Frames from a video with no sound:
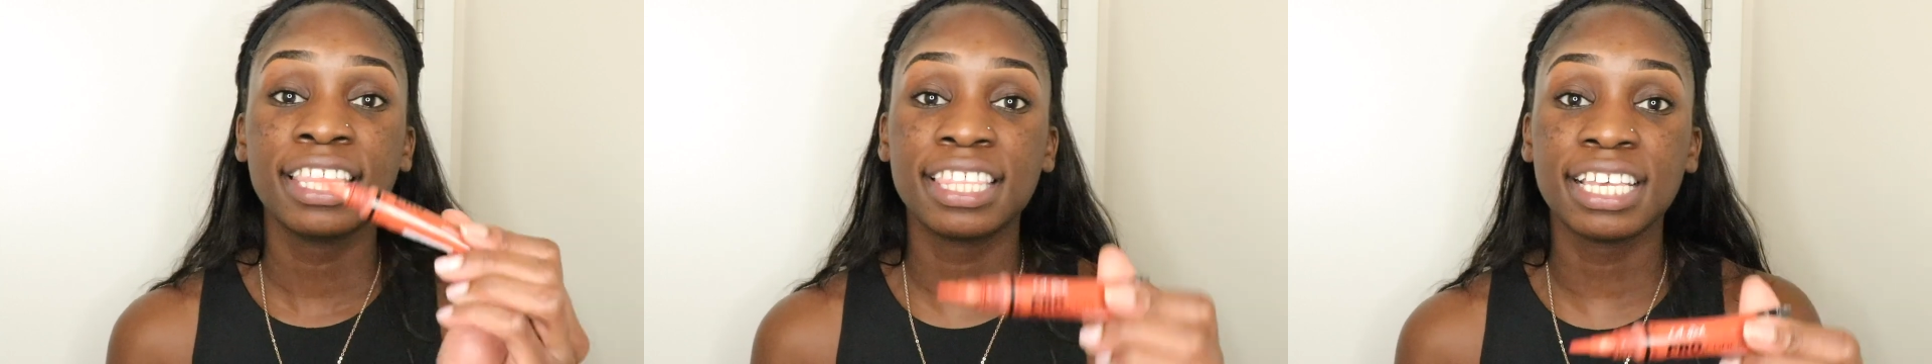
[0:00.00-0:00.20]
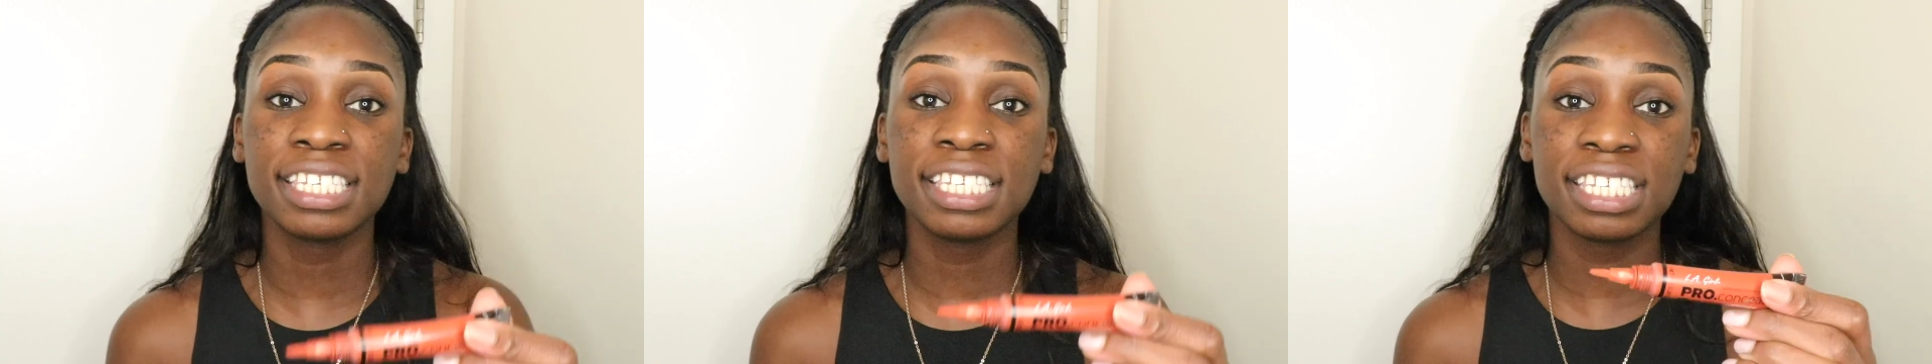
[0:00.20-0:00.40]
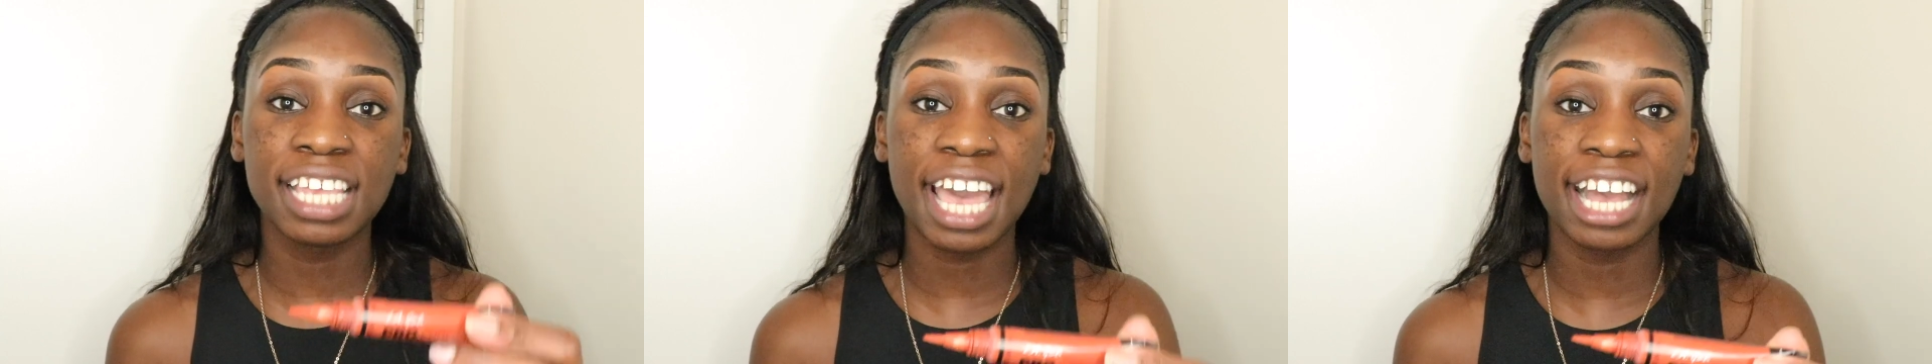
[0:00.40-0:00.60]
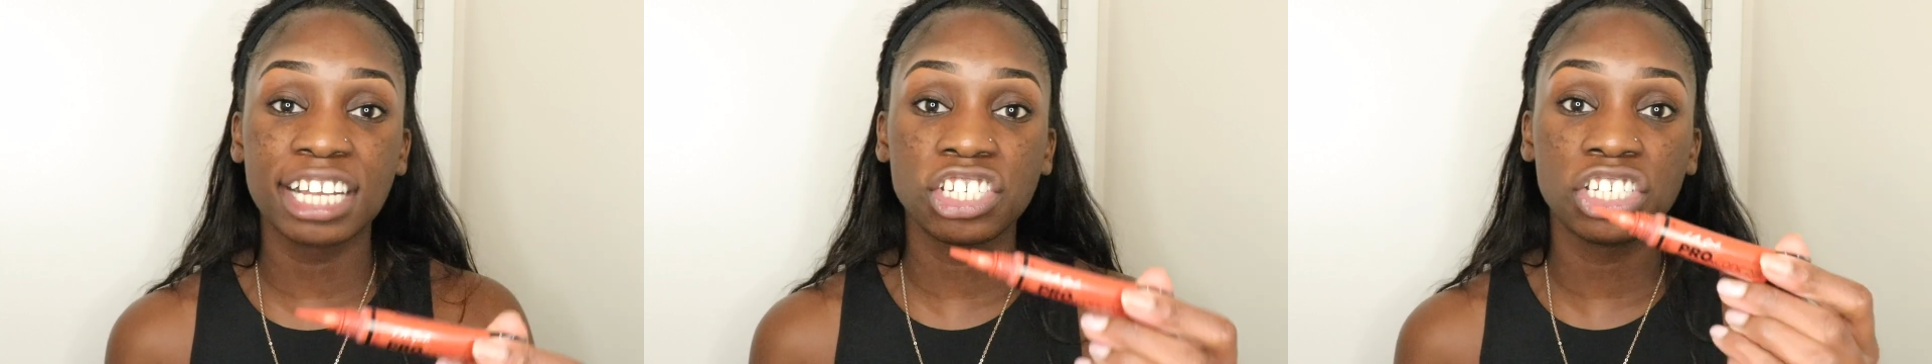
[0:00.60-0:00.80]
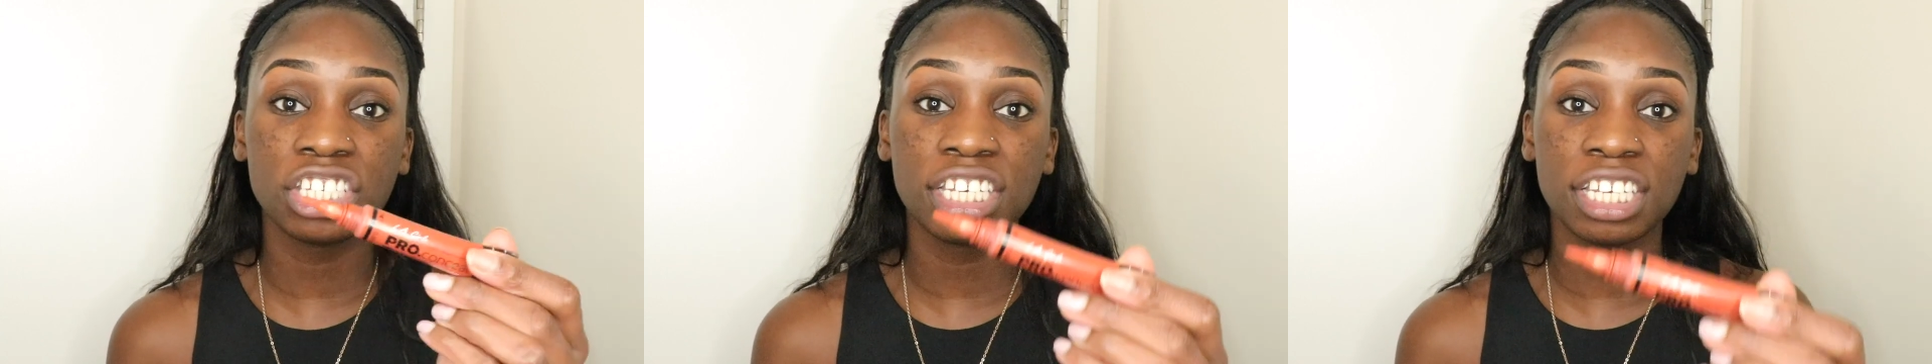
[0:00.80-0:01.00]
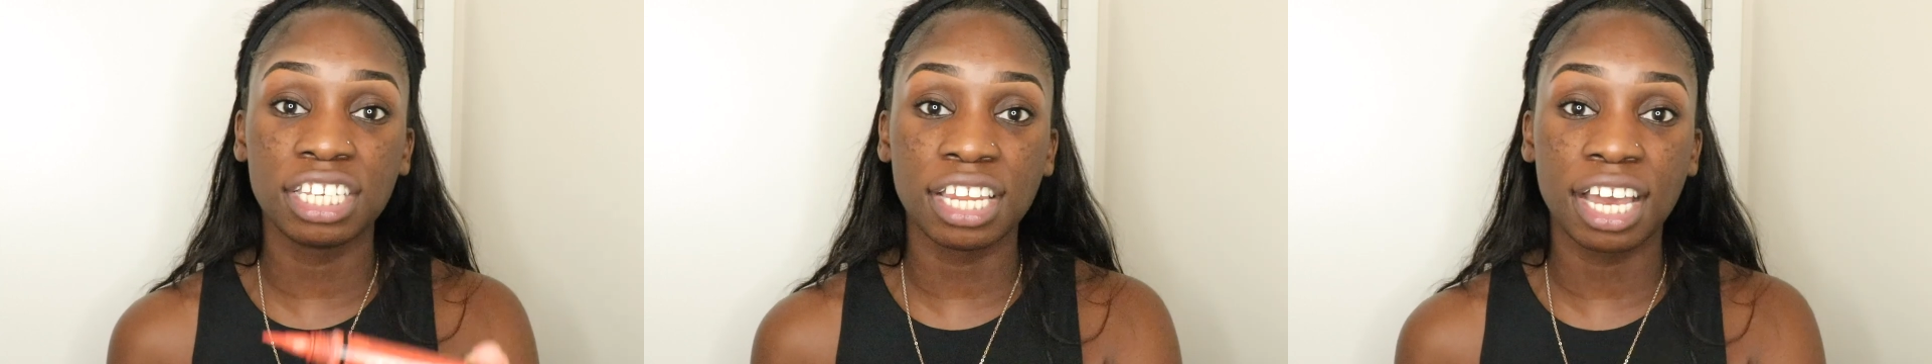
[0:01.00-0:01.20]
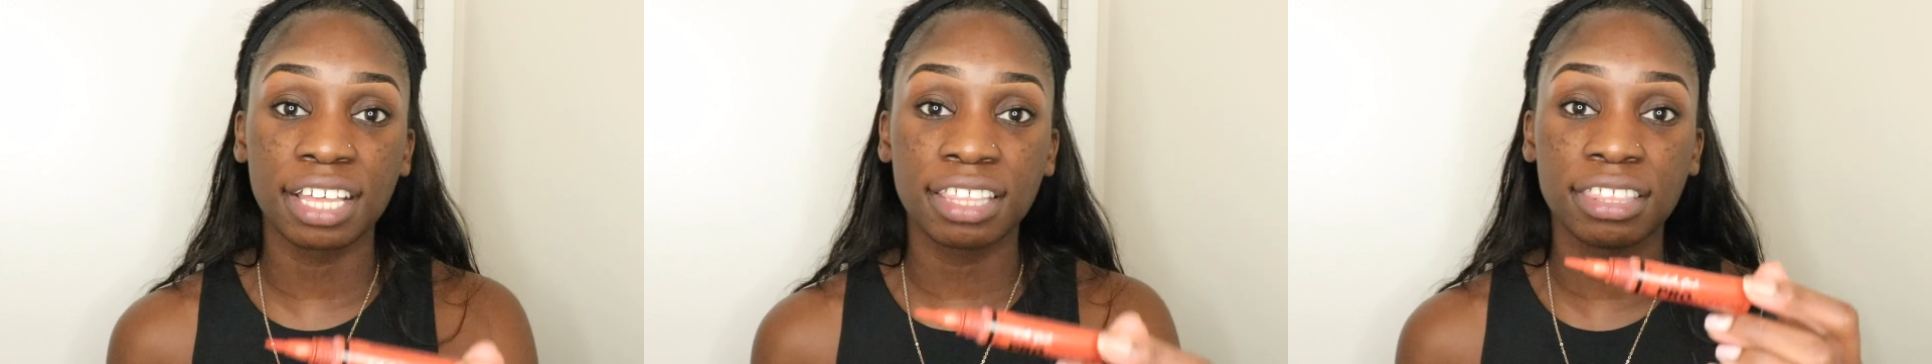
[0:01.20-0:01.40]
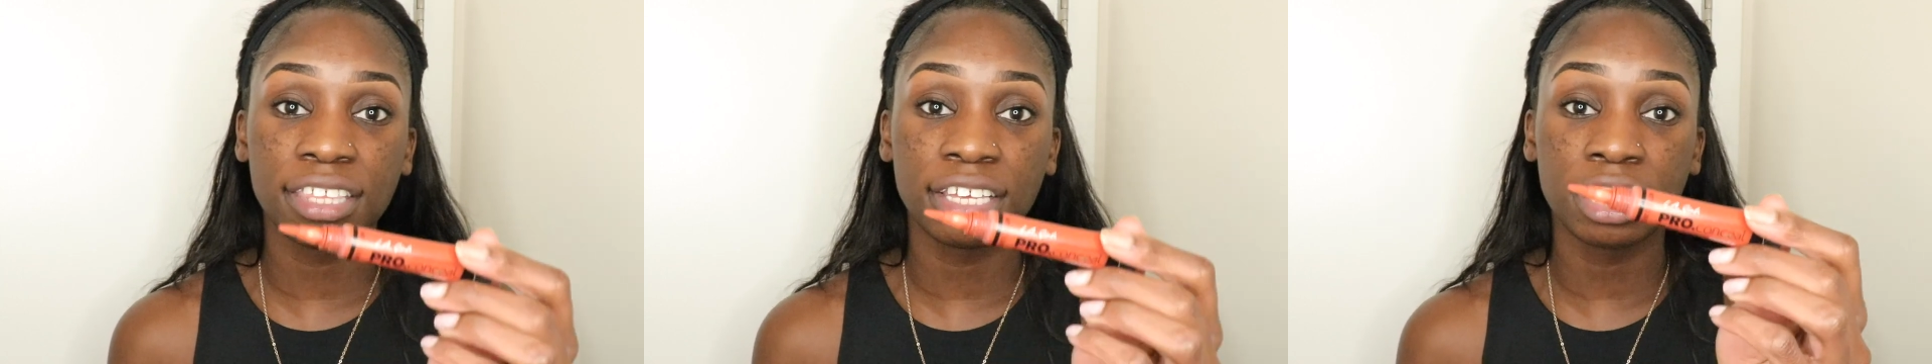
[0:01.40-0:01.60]
This is actually
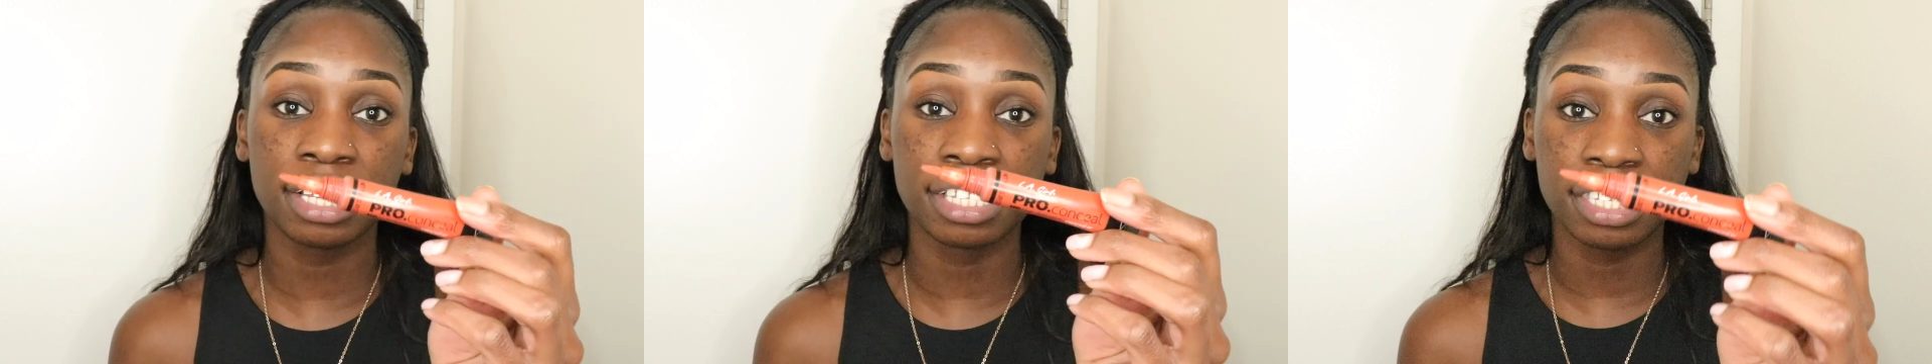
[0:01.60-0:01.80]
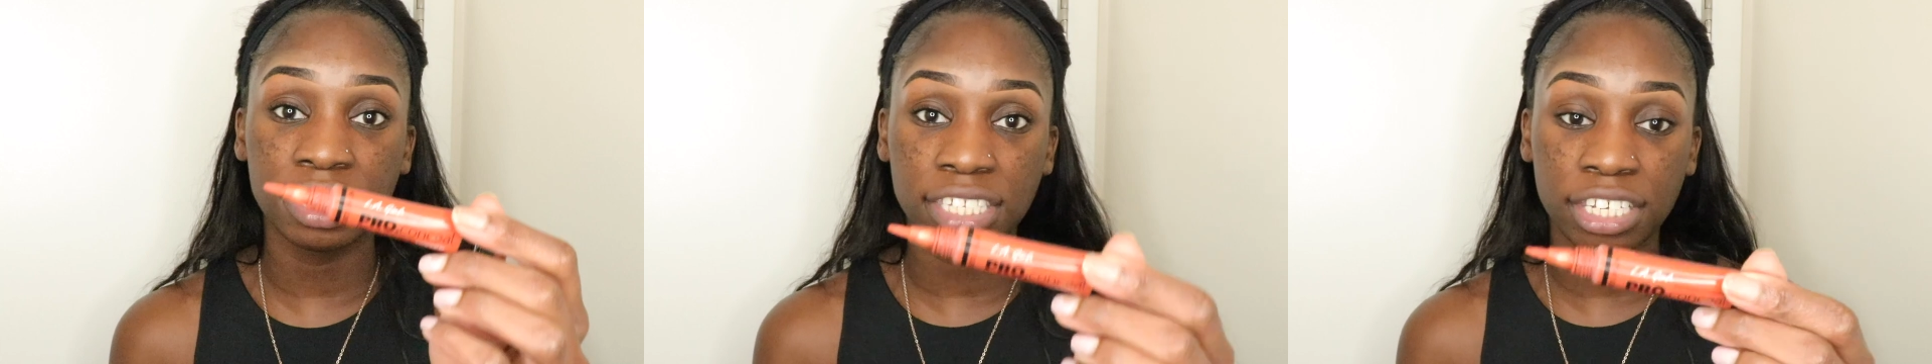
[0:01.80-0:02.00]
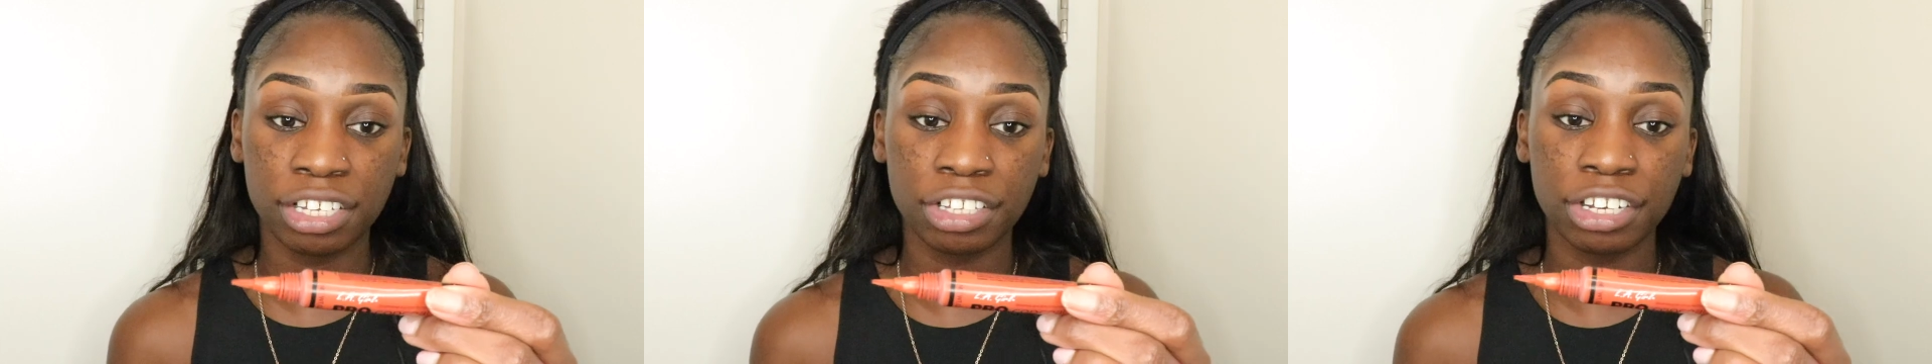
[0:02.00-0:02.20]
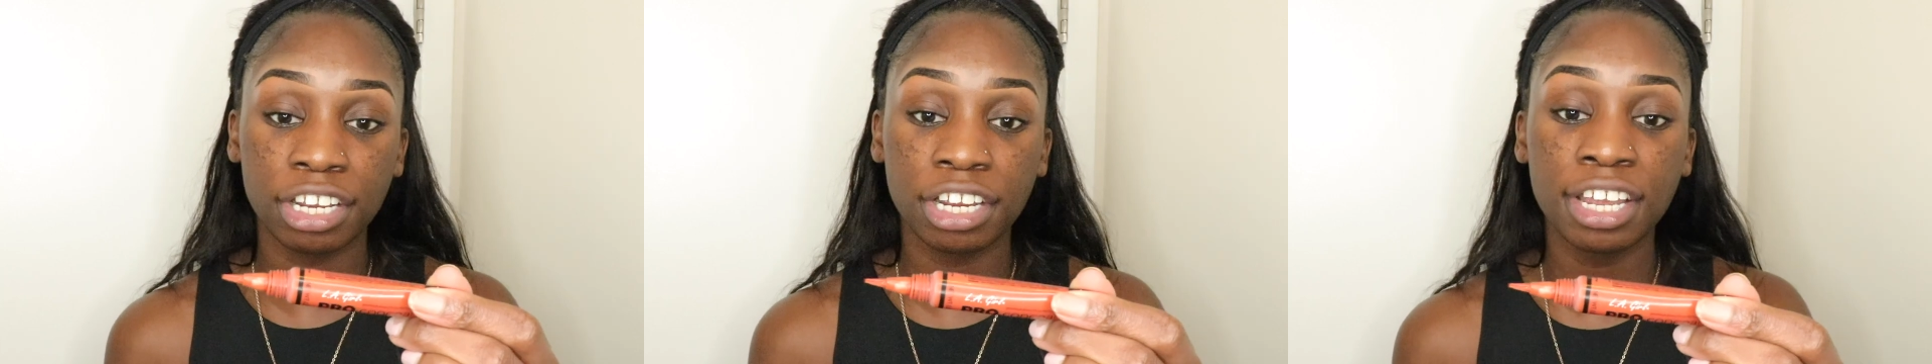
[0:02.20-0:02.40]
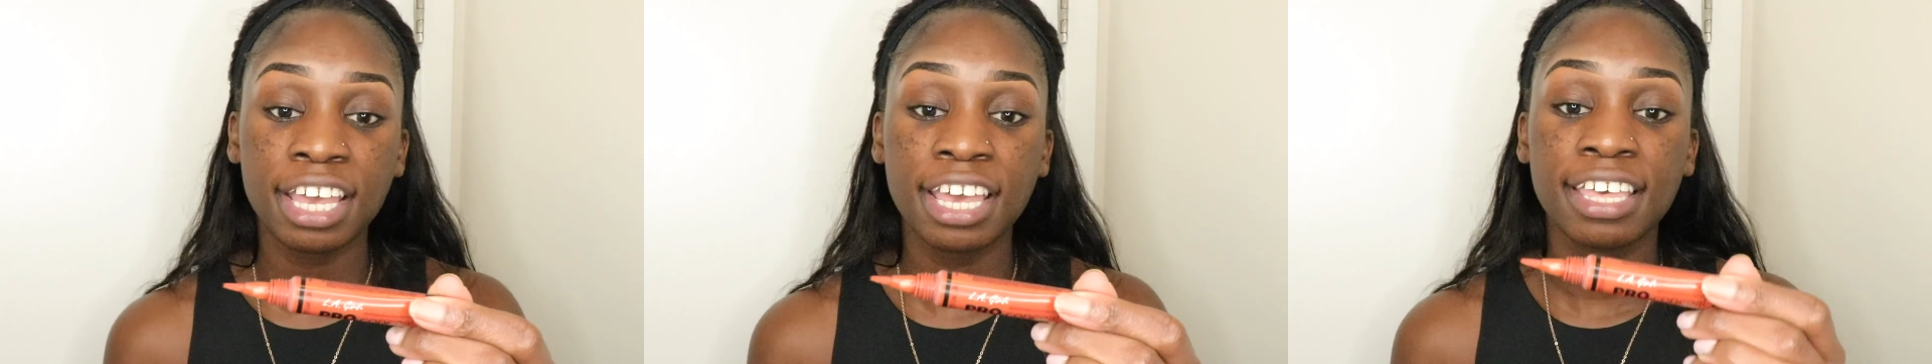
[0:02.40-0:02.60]
not the concealer.